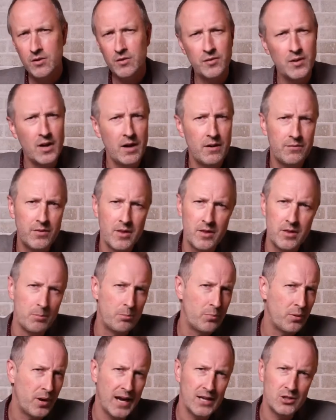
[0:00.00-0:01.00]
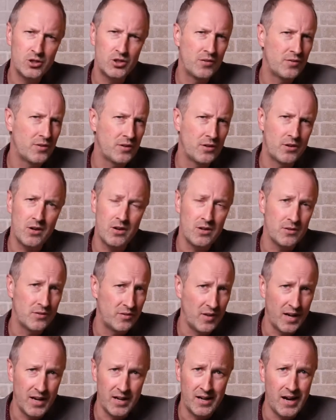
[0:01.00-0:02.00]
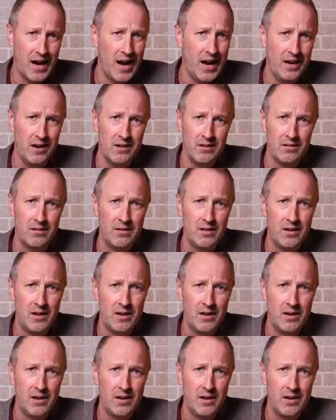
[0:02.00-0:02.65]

yourself that the branch isn't called Zedekiah.